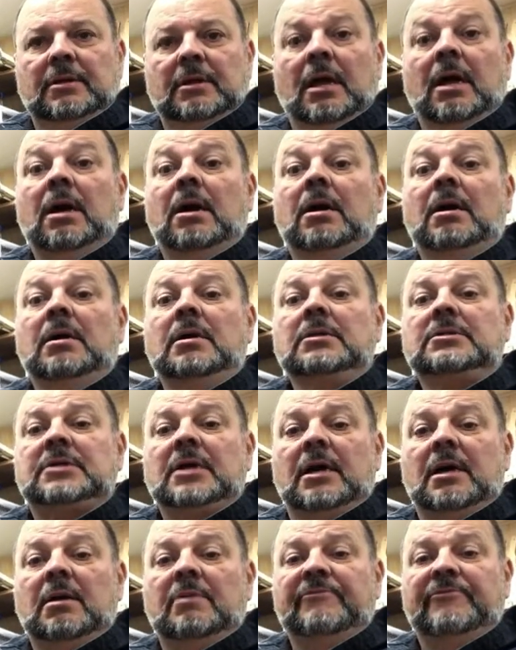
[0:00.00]
long
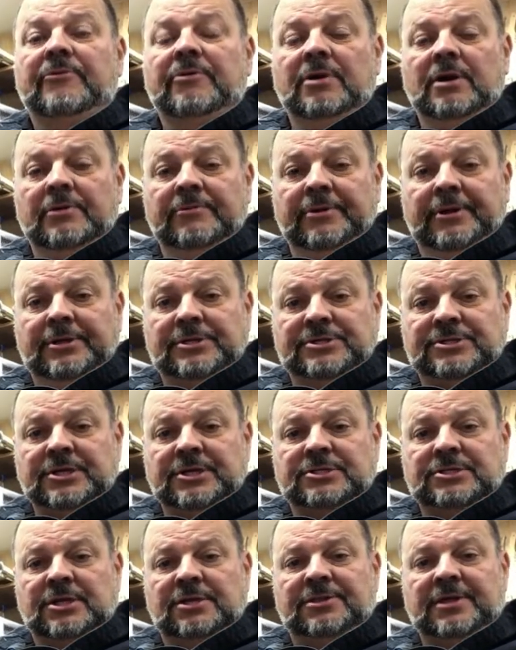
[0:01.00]
time before I reach
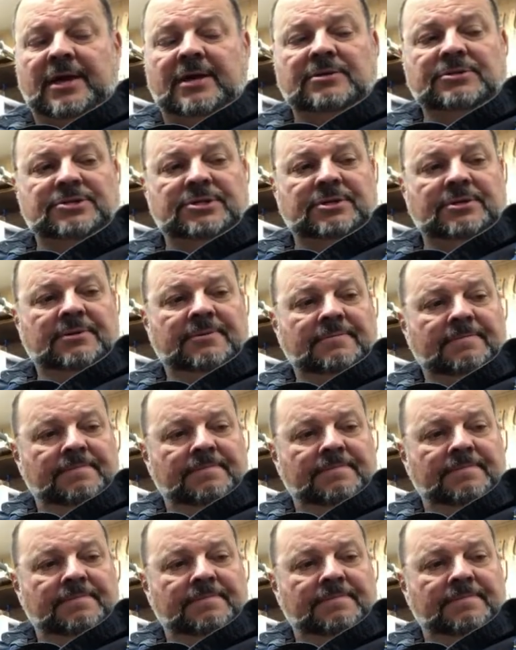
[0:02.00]
60,000.